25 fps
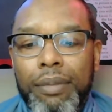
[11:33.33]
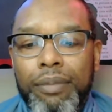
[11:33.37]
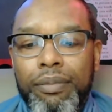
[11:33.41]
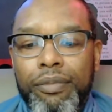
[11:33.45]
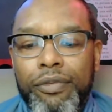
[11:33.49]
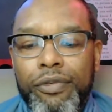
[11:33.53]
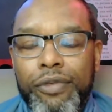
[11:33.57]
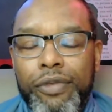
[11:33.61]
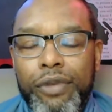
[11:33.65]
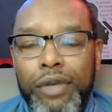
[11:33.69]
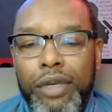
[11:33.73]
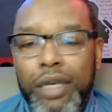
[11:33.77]

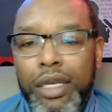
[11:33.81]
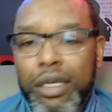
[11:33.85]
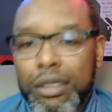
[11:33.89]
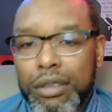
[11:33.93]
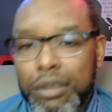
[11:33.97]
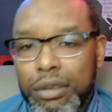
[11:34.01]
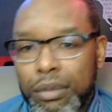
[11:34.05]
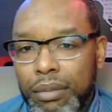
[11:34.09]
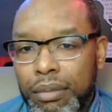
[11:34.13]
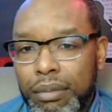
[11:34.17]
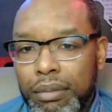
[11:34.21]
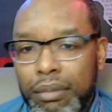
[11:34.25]
So yeah,
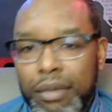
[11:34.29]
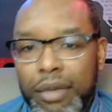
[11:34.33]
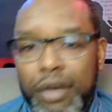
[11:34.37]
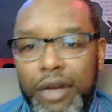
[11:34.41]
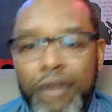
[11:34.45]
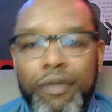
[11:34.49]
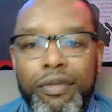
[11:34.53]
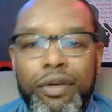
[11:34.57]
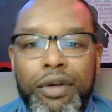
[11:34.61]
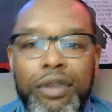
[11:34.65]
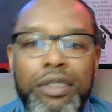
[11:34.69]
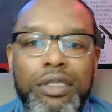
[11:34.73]
so
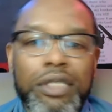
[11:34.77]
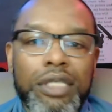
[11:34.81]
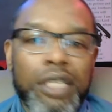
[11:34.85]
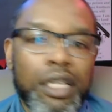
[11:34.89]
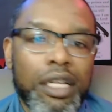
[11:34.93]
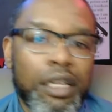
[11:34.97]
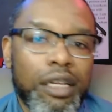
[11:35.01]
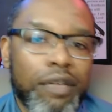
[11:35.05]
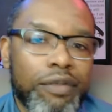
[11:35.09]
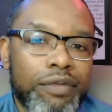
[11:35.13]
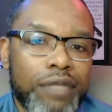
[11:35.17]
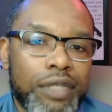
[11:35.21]
metaverse
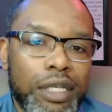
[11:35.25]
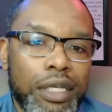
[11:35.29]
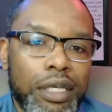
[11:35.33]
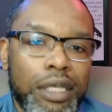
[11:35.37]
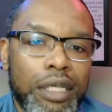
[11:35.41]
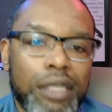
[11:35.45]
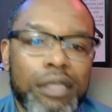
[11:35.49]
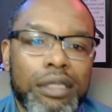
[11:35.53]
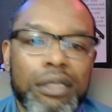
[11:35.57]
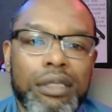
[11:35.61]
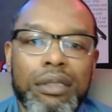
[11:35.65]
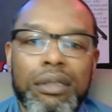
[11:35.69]

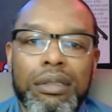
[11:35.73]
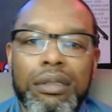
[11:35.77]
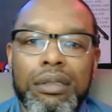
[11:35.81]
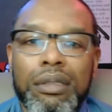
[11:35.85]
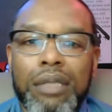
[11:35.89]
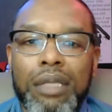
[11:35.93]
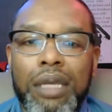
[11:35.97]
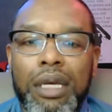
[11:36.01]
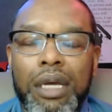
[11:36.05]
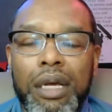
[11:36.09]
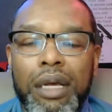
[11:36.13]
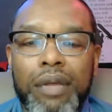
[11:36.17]

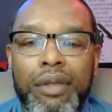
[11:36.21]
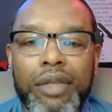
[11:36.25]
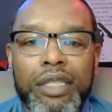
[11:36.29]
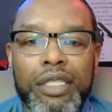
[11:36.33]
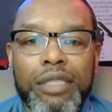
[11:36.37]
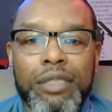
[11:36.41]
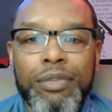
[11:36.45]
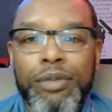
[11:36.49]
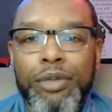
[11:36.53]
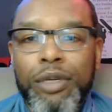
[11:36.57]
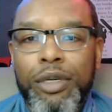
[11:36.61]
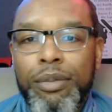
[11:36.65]
NFTs,
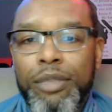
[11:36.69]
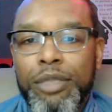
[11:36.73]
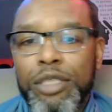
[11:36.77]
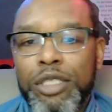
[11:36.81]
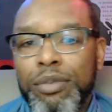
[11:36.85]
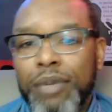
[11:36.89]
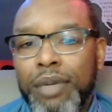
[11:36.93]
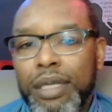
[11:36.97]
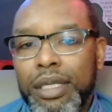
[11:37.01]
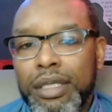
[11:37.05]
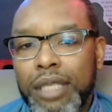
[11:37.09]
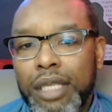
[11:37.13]
that's pretty
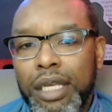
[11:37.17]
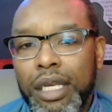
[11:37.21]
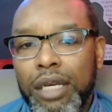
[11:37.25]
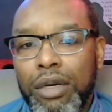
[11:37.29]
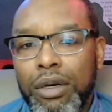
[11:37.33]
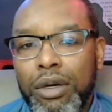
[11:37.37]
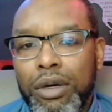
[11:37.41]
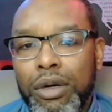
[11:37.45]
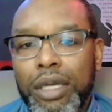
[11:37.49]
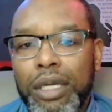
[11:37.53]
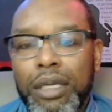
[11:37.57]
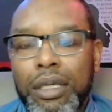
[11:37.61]
much my take
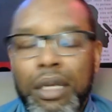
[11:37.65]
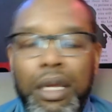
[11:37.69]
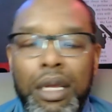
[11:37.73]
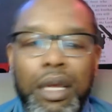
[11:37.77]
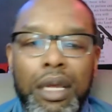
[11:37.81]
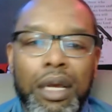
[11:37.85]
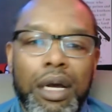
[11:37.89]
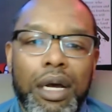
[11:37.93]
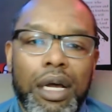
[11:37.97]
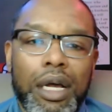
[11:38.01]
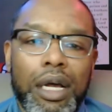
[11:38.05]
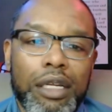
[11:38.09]
on it.
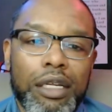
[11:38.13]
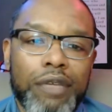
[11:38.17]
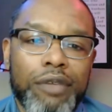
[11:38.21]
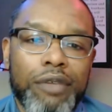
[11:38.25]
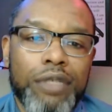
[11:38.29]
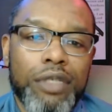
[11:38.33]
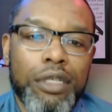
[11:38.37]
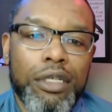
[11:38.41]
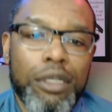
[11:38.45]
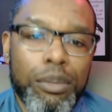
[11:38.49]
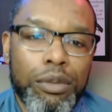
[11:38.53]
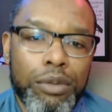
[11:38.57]
I'd love
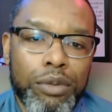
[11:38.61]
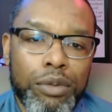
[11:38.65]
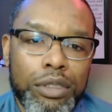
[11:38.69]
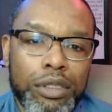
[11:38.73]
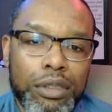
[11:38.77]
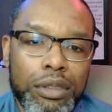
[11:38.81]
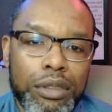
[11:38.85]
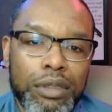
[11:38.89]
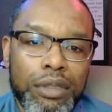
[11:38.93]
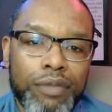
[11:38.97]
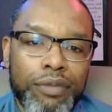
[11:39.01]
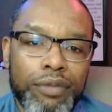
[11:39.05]
to hear
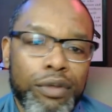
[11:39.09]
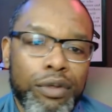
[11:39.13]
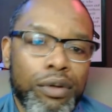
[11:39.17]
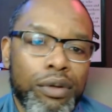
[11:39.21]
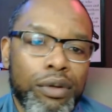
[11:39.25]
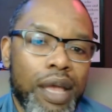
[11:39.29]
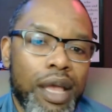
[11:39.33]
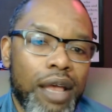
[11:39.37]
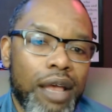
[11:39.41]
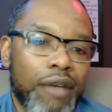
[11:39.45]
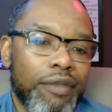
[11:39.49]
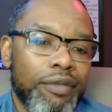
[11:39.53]
if you
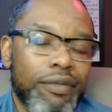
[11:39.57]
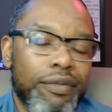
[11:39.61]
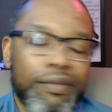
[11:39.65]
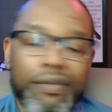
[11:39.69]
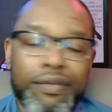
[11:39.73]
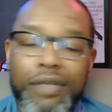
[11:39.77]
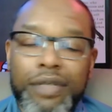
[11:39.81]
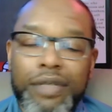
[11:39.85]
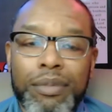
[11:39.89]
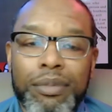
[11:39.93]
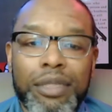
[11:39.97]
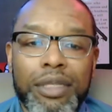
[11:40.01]
have
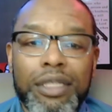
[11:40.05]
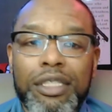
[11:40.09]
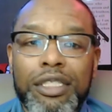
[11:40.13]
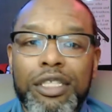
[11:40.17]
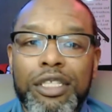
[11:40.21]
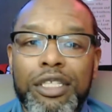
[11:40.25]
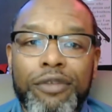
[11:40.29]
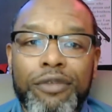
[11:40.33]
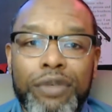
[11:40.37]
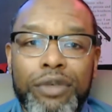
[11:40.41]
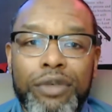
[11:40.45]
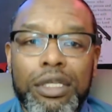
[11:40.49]
something
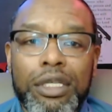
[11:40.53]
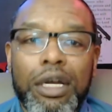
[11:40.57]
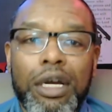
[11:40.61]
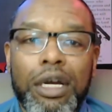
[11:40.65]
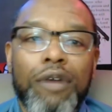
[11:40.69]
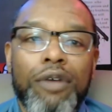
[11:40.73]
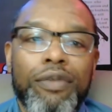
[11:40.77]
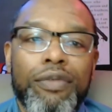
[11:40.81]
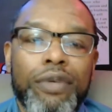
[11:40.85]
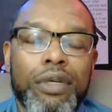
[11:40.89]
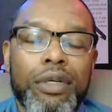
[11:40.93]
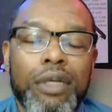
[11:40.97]
different to
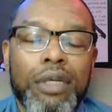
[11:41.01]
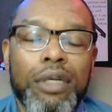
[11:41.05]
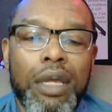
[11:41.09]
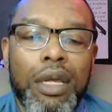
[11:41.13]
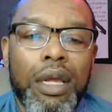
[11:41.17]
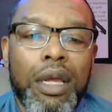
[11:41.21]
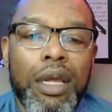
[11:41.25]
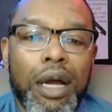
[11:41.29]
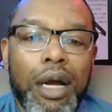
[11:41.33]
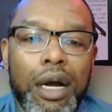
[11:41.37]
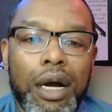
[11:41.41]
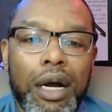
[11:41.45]
offer.
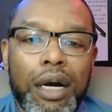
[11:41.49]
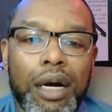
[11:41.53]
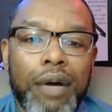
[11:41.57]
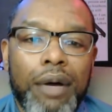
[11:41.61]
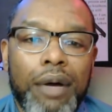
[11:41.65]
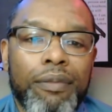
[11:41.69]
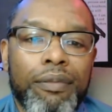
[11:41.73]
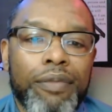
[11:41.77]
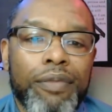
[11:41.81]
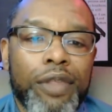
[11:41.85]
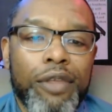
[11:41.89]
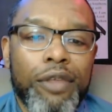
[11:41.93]

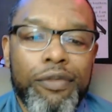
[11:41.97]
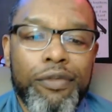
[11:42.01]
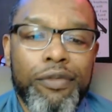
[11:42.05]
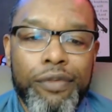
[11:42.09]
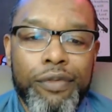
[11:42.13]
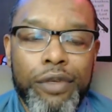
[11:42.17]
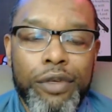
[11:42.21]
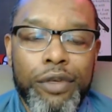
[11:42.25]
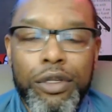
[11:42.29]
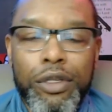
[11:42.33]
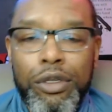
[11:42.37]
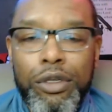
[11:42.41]

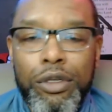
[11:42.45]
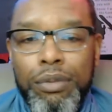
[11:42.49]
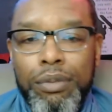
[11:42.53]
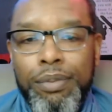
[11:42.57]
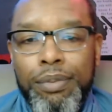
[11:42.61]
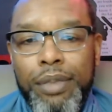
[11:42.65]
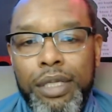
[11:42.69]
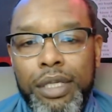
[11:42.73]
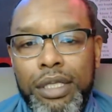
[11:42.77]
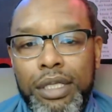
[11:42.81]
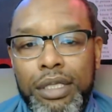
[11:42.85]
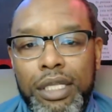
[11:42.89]
If you do,
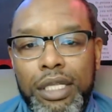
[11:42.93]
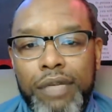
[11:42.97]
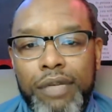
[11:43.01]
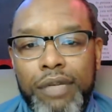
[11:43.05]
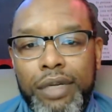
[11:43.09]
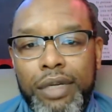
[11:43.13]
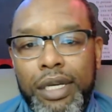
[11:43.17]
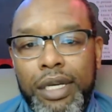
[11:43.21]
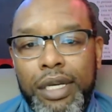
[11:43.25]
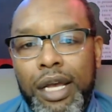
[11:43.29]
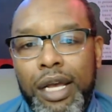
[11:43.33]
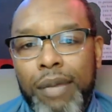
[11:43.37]
please leave
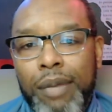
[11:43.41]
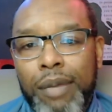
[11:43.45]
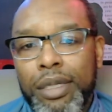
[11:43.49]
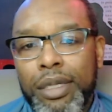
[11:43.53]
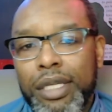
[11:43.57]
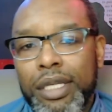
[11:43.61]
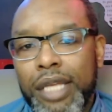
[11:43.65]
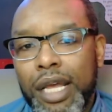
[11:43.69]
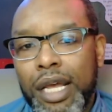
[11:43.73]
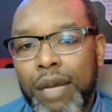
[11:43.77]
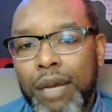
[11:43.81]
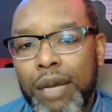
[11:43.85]
a
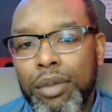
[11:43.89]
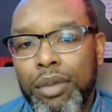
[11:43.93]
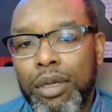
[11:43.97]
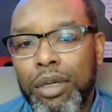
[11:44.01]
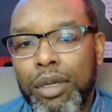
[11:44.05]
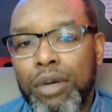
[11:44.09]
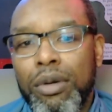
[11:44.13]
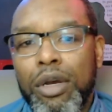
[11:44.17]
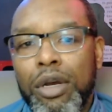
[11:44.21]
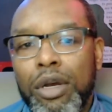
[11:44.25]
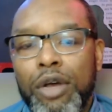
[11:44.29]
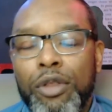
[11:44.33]
comment down
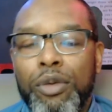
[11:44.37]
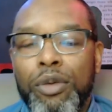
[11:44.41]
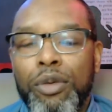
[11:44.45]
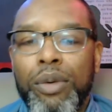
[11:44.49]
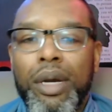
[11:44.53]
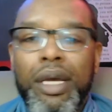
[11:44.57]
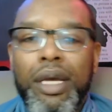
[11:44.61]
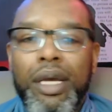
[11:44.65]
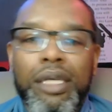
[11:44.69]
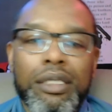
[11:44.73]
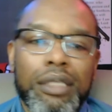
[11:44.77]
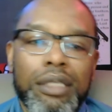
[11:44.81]
below.
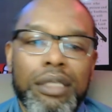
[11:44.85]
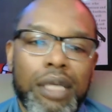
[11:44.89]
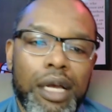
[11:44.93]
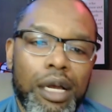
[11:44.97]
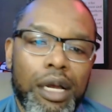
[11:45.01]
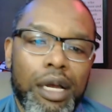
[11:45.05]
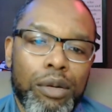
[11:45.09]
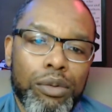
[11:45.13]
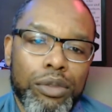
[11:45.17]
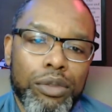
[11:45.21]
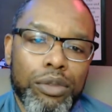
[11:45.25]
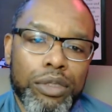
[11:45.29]
Otherwise,
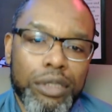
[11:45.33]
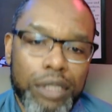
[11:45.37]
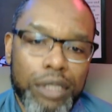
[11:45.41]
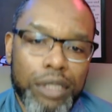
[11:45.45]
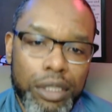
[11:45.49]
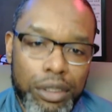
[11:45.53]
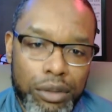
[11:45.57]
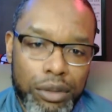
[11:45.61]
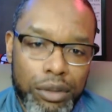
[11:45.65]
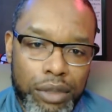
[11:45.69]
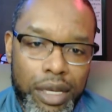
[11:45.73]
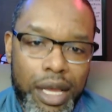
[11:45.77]
I will see
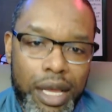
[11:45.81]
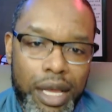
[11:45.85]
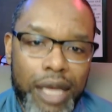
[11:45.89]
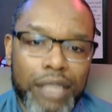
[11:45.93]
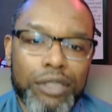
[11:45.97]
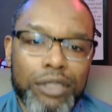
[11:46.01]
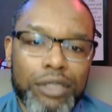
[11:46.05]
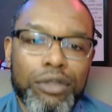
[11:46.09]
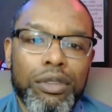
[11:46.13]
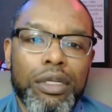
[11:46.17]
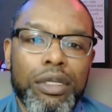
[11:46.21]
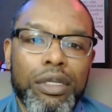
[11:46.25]
you
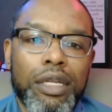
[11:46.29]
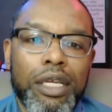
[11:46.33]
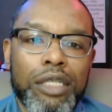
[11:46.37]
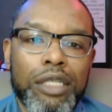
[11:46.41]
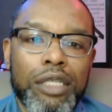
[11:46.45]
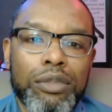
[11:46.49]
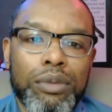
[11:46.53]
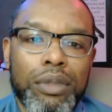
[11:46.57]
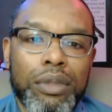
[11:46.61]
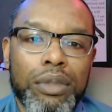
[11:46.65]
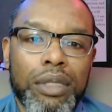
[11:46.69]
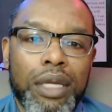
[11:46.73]
guys on the
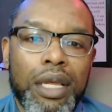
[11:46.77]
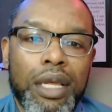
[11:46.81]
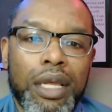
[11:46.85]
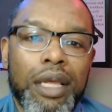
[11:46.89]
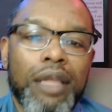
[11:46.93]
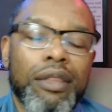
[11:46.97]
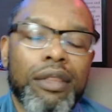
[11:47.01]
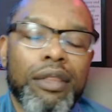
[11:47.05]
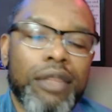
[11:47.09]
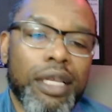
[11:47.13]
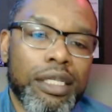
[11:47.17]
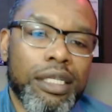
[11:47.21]
next one.
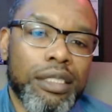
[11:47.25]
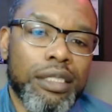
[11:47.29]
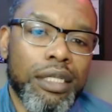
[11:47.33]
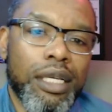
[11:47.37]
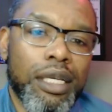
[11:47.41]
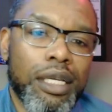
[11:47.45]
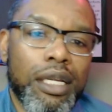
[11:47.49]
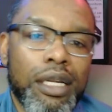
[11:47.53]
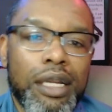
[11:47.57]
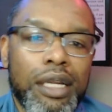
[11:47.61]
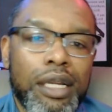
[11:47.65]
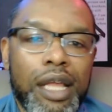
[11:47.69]
Thanks
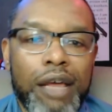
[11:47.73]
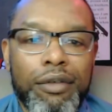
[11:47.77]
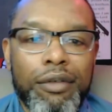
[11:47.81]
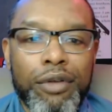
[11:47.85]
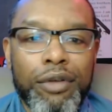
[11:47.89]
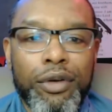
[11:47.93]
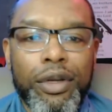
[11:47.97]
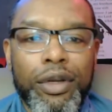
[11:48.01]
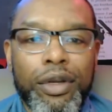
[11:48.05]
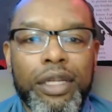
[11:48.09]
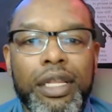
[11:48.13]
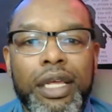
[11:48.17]
again and have a
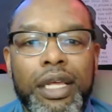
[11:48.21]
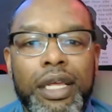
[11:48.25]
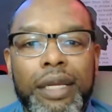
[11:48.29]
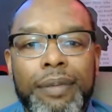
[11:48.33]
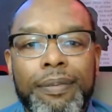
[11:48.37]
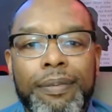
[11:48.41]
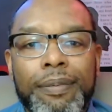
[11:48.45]
great day.